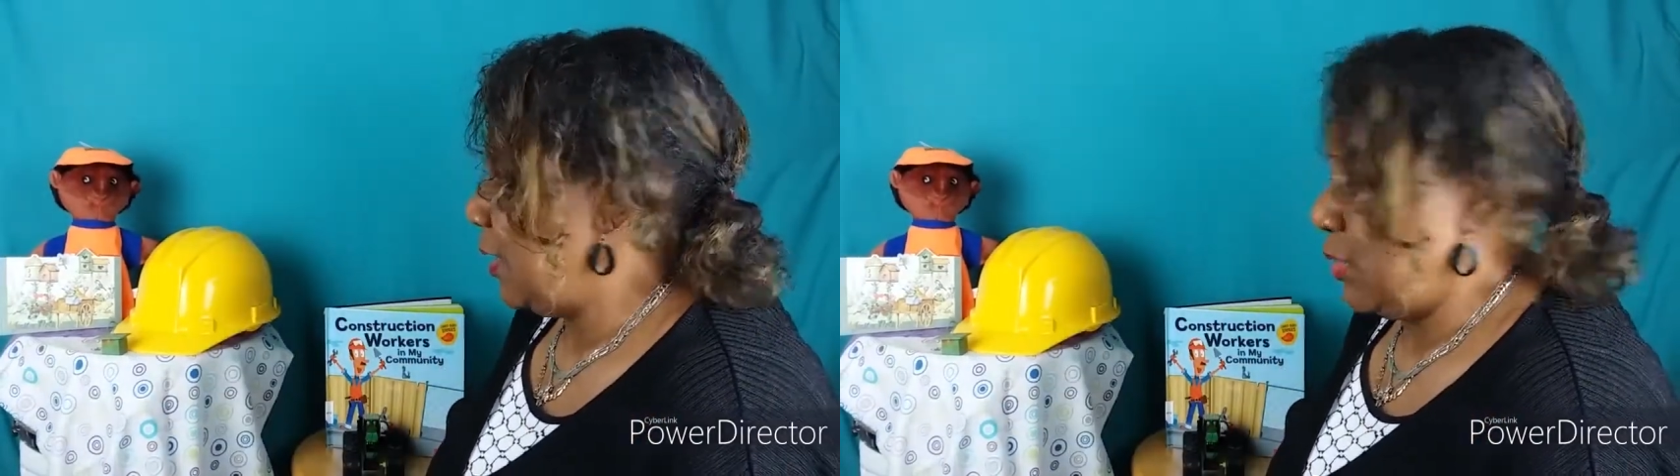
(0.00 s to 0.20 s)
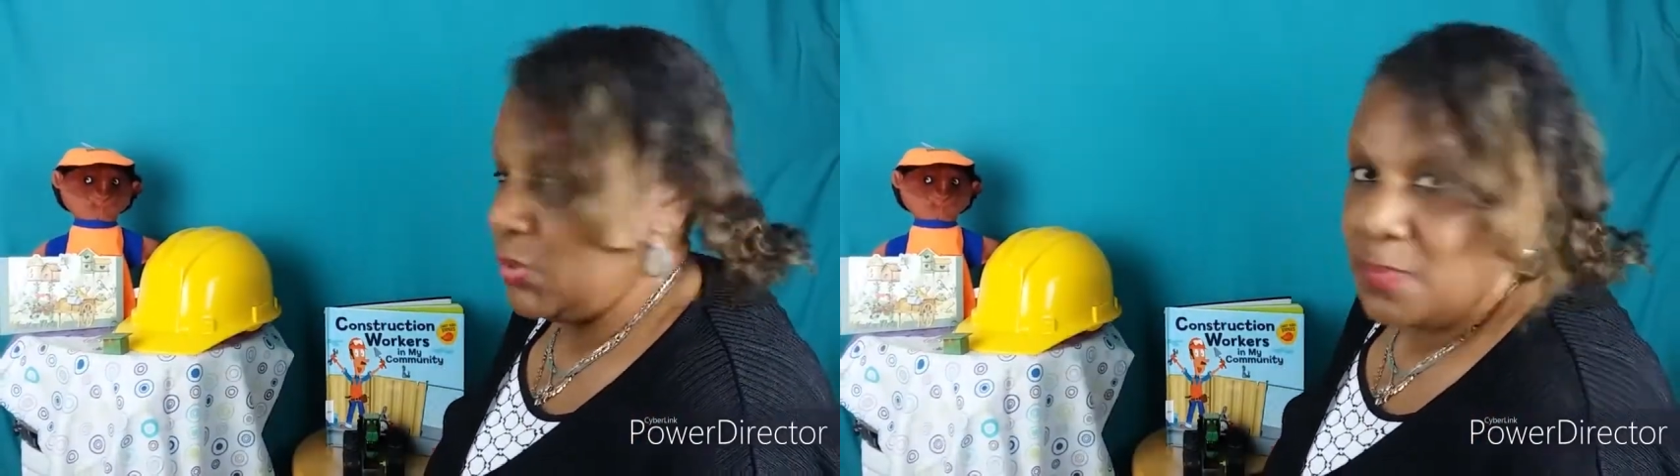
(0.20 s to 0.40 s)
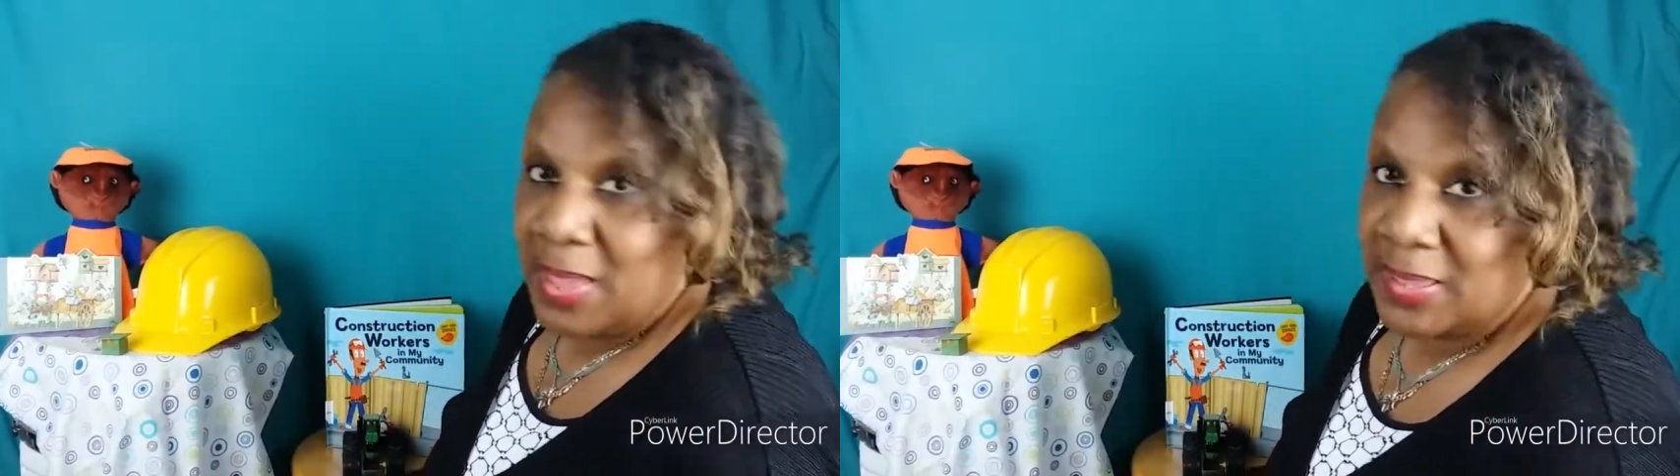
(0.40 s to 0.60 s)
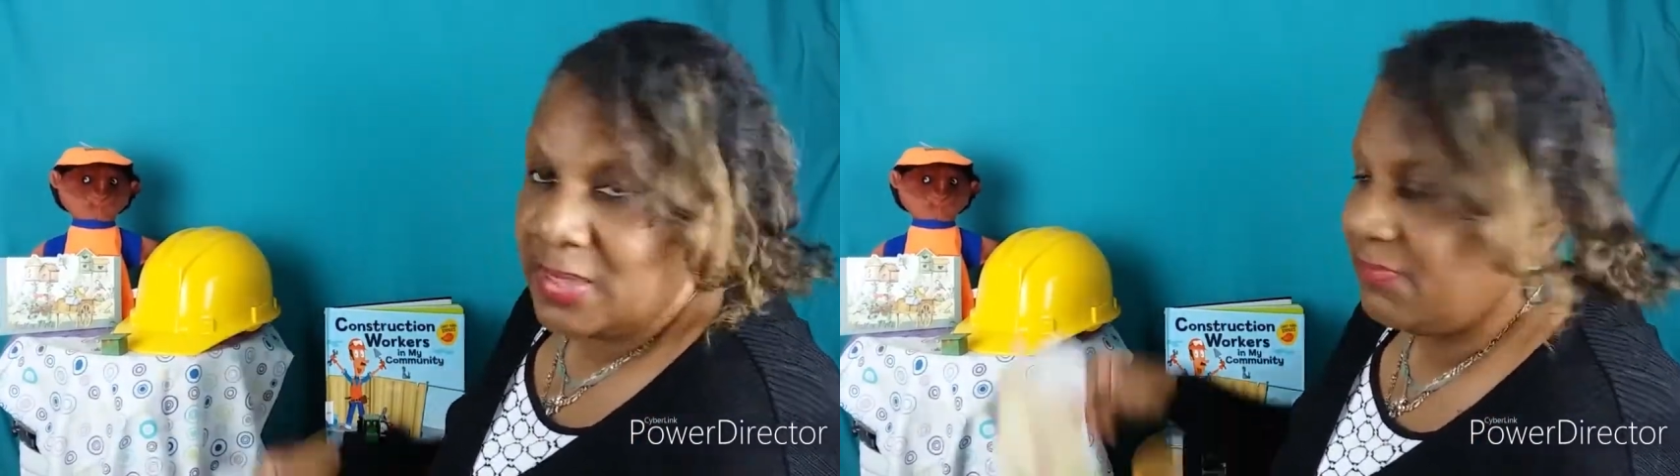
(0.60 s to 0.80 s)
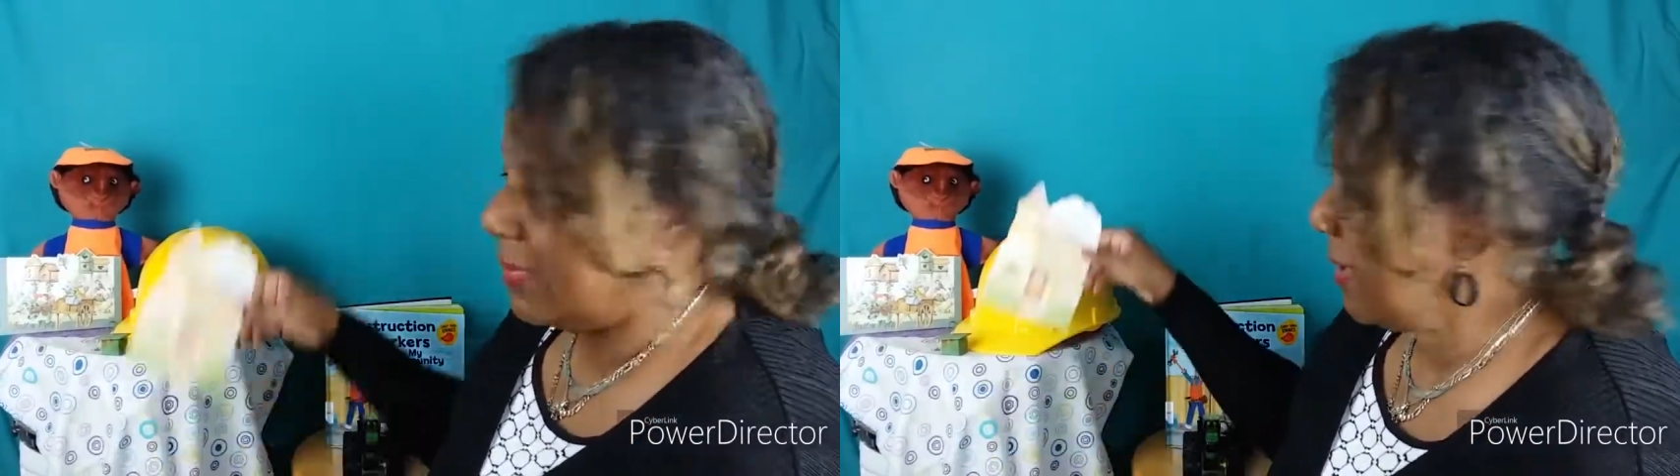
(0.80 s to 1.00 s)
You may
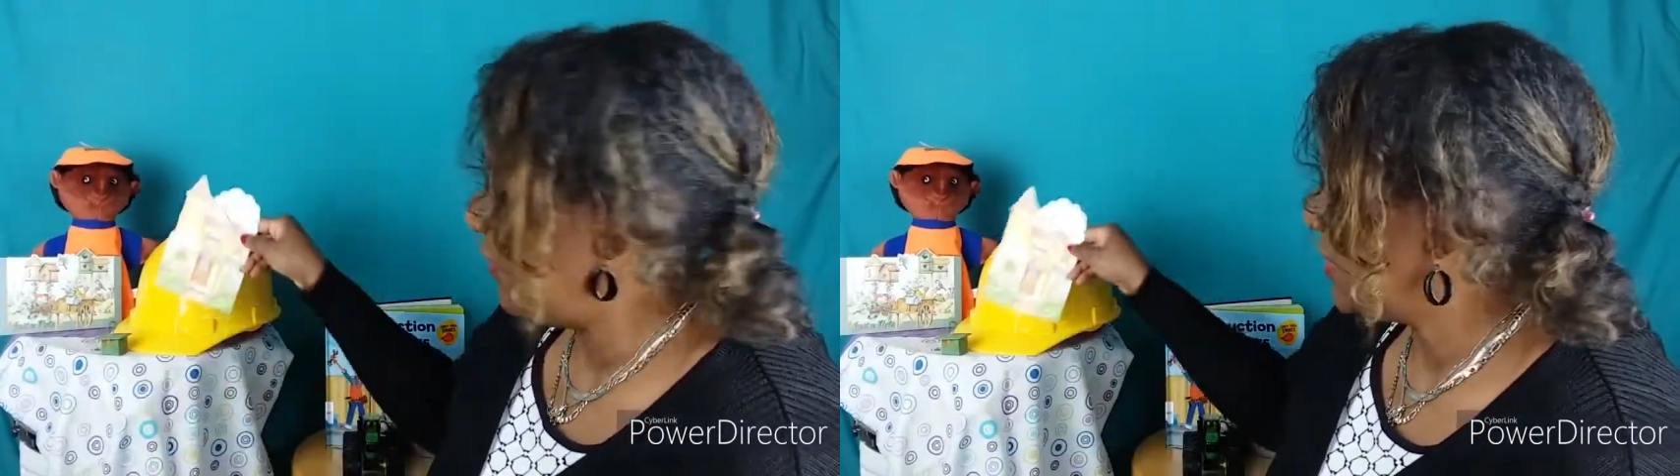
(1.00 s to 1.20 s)
even have